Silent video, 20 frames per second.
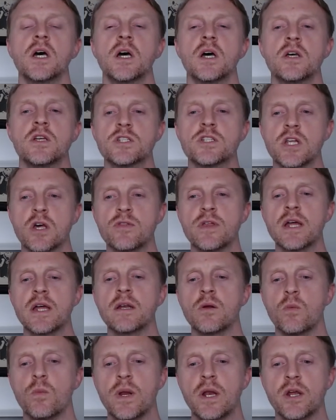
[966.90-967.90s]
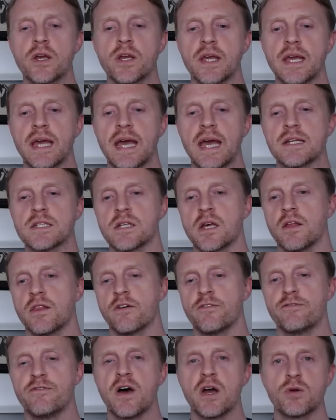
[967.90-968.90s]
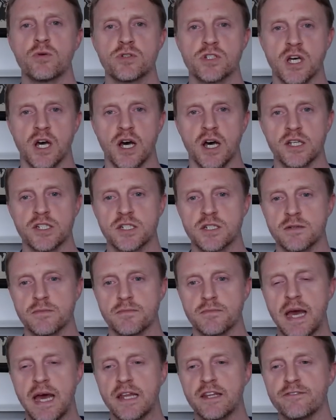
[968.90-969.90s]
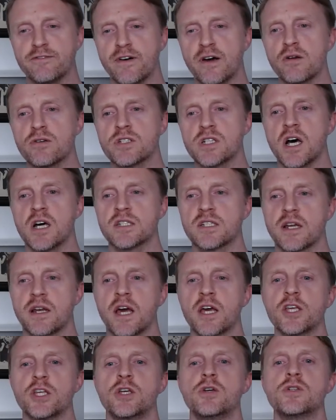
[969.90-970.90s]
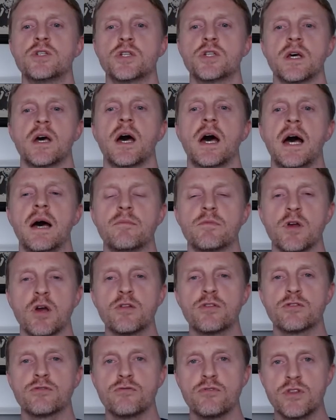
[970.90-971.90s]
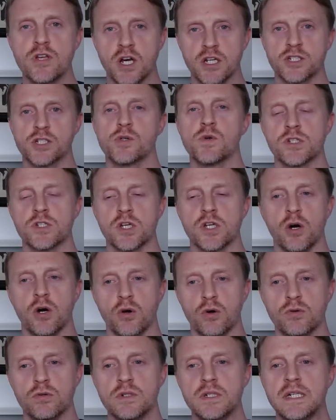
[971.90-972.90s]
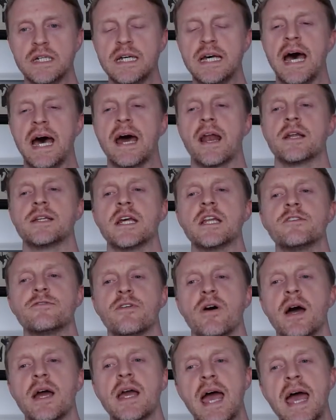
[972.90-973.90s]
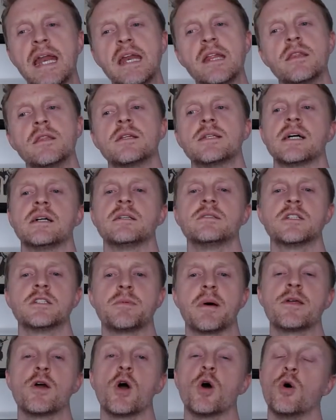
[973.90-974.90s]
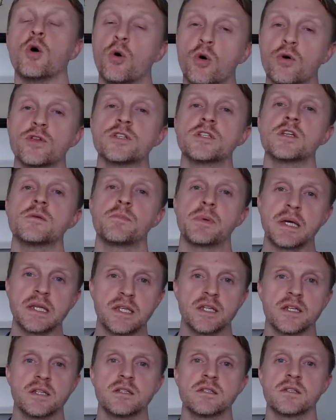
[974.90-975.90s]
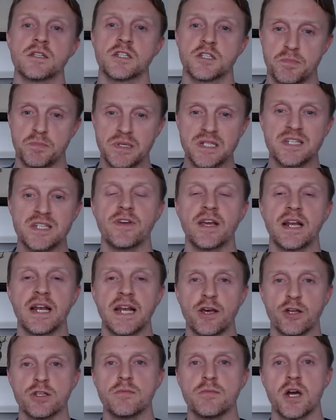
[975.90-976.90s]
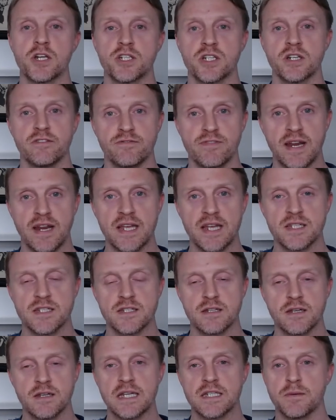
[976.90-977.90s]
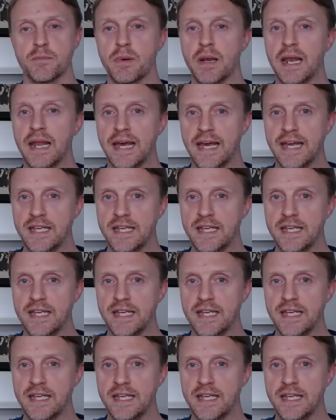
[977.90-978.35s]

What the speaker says: So then we're looking at the final task. And the final task, I'd like you to go through the article as a whole and identify anything that tells us about the author's opinions, specifically on The Merchant of Venice as a play.